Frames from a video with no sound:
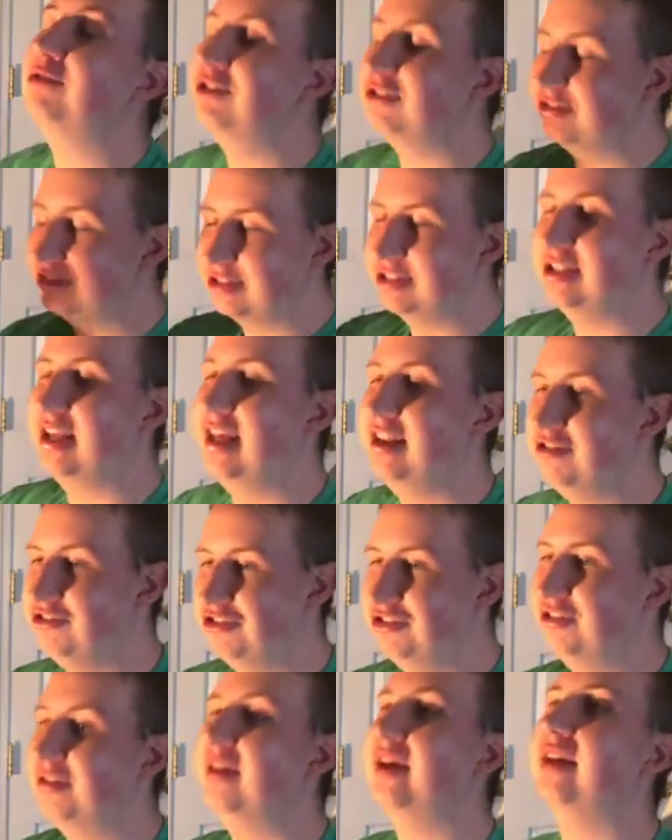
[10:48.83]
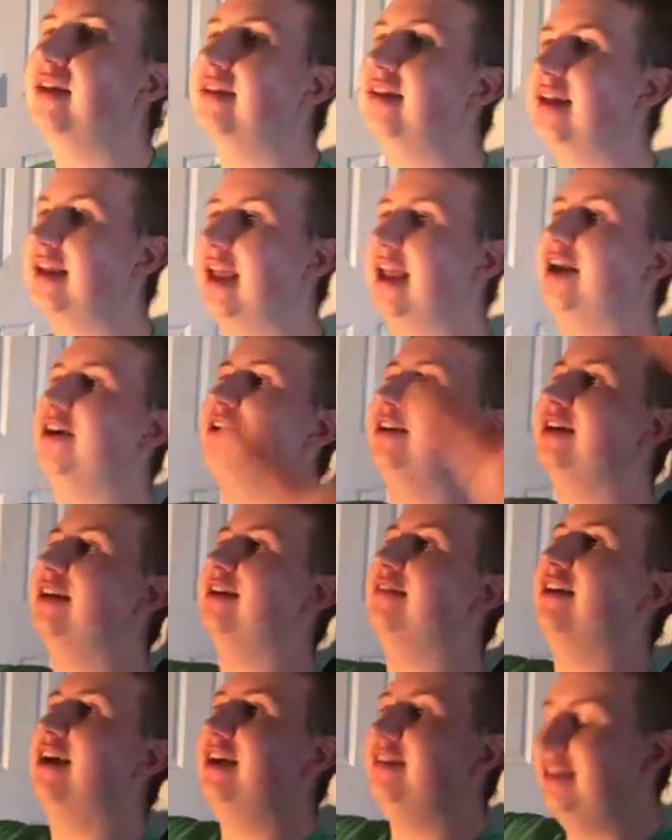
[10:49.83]
this engine, they carried it
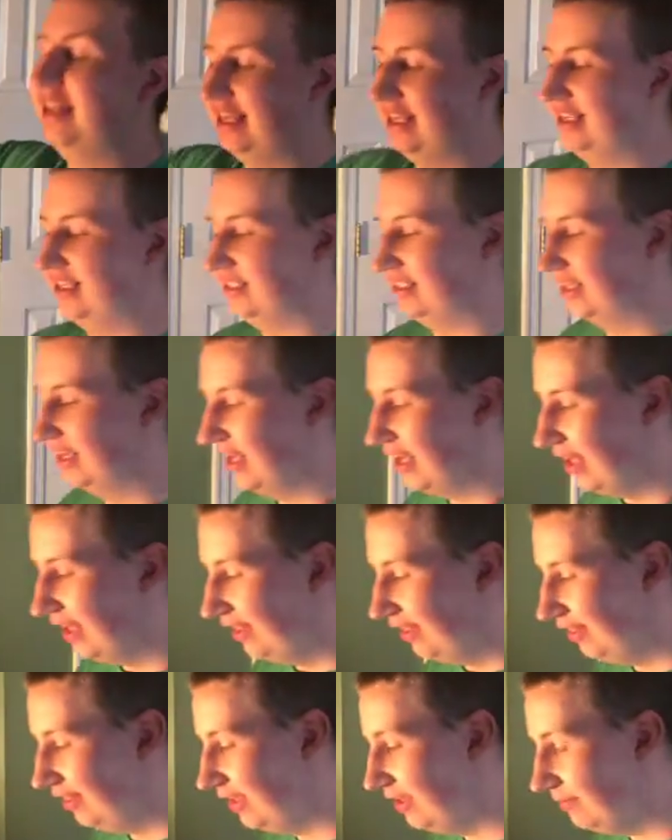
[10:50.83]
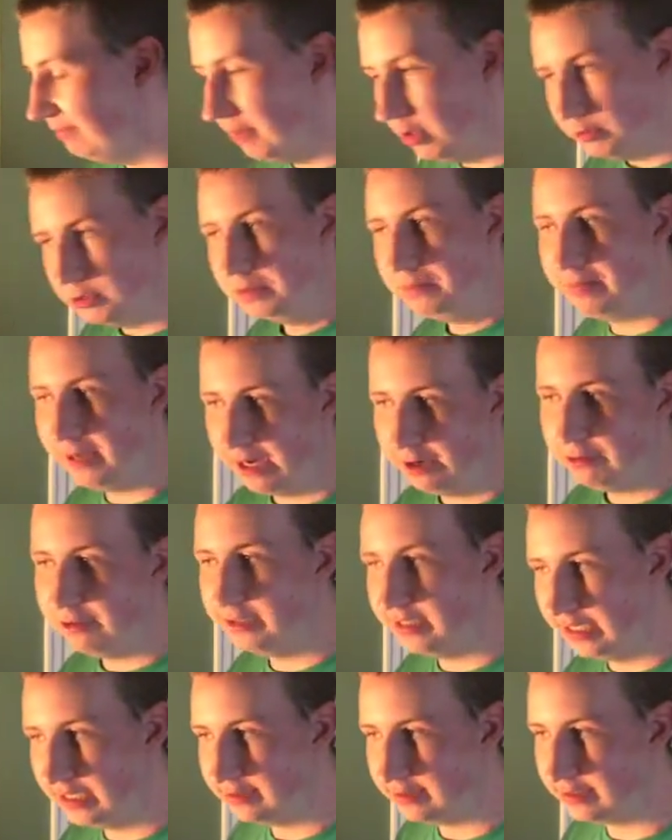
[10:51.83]
around as the most power
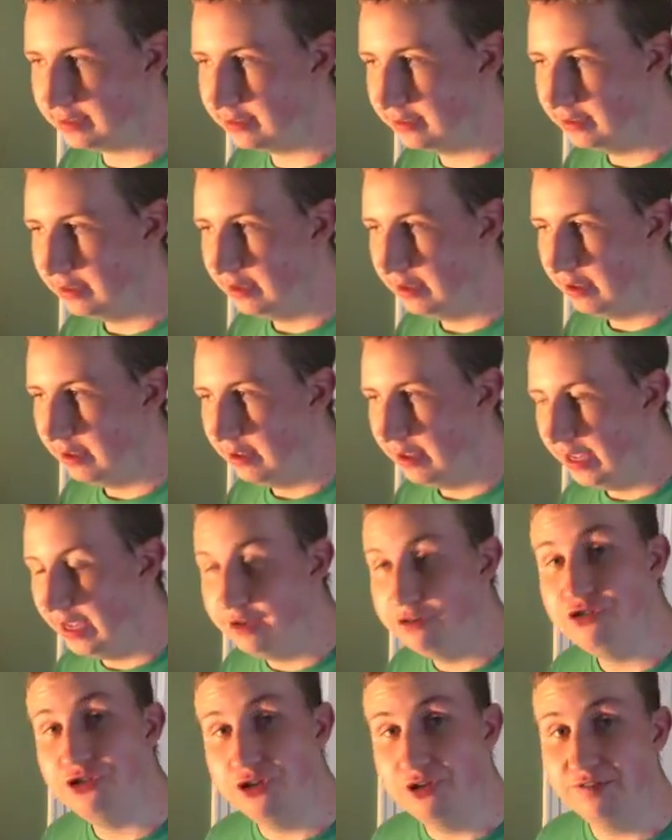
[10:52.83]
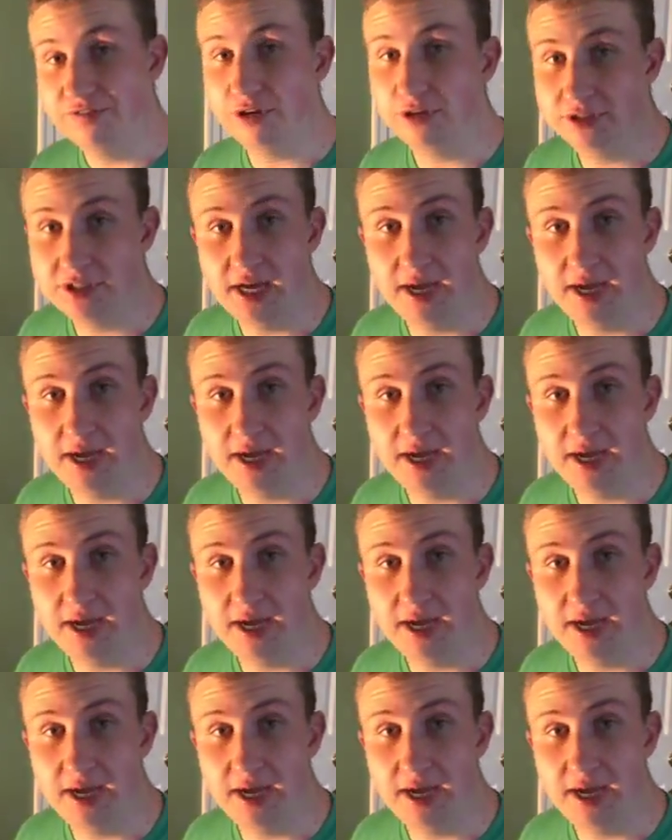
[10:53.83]
dense engine of all time,